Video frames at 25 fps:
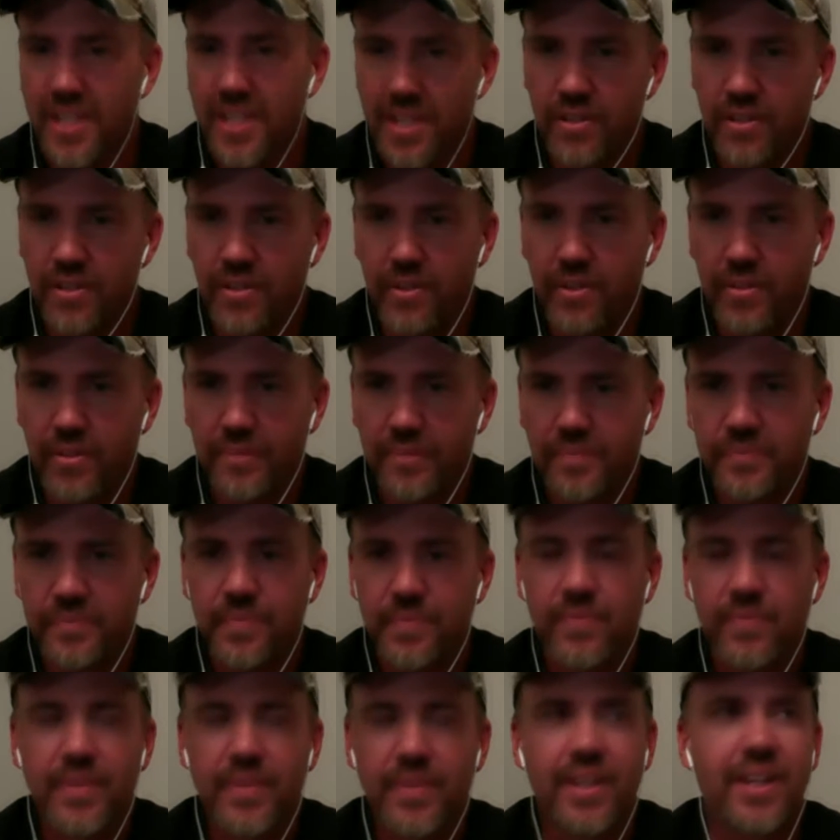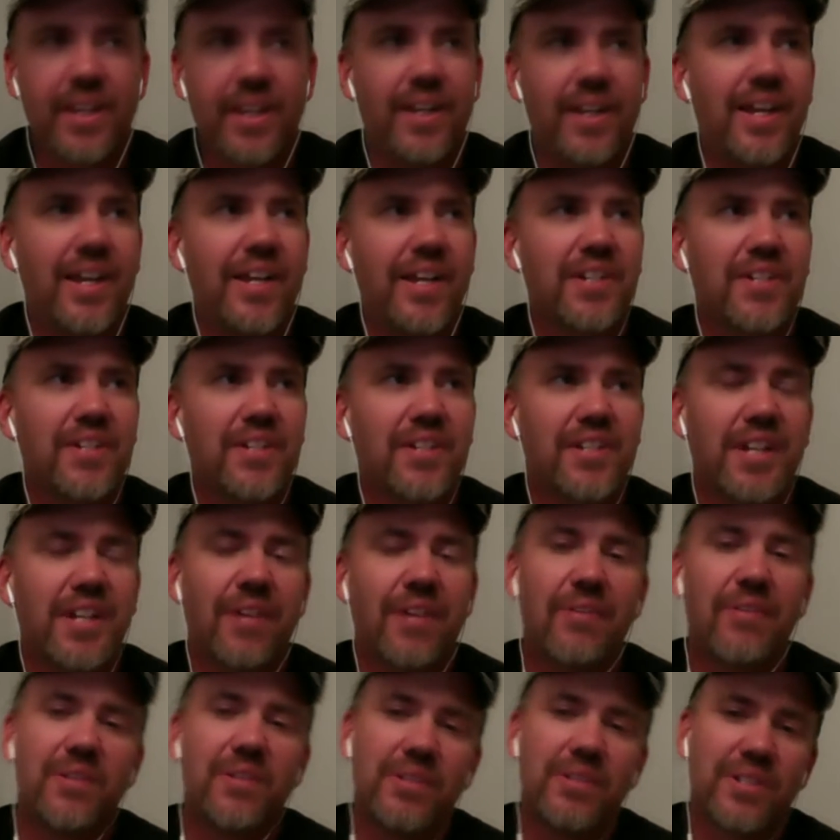ego. And actually, as I
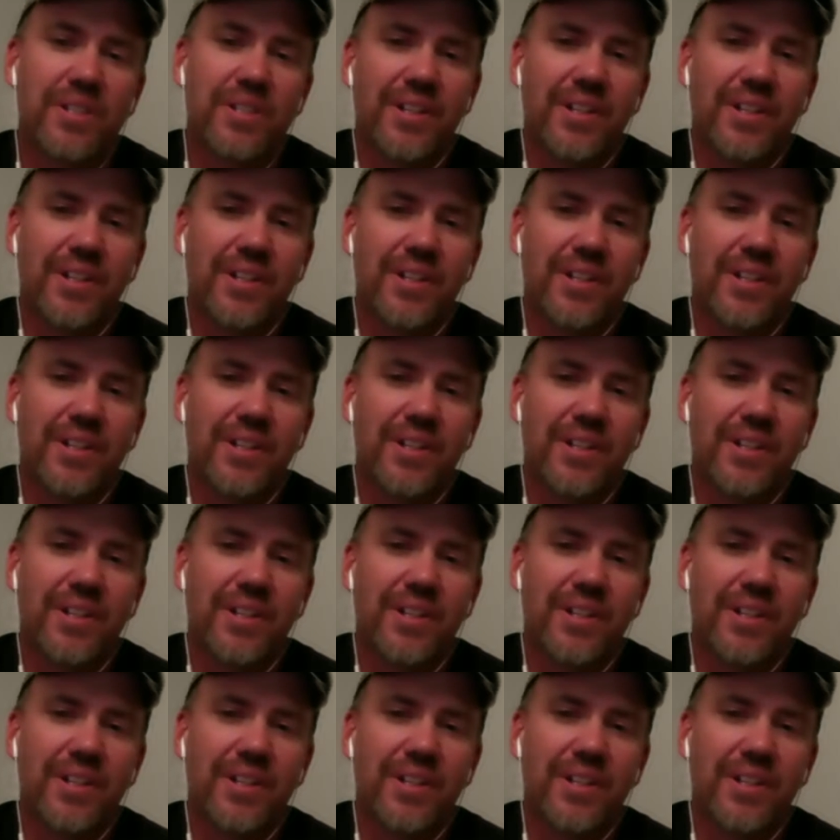was